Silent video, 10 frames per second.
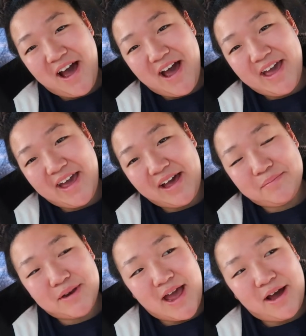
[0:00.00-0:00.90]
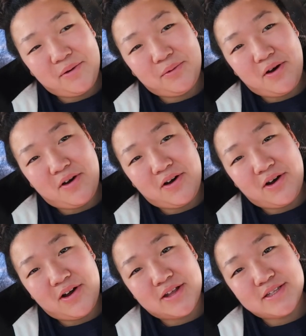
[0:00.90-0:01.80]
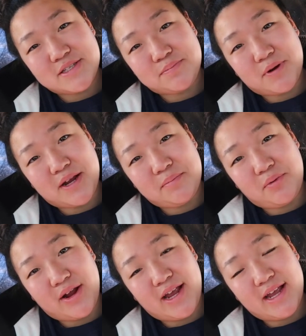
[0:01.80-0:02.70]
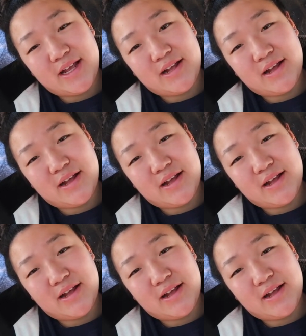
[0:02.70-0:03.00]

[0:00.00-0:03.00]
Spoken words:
I am now on spring break,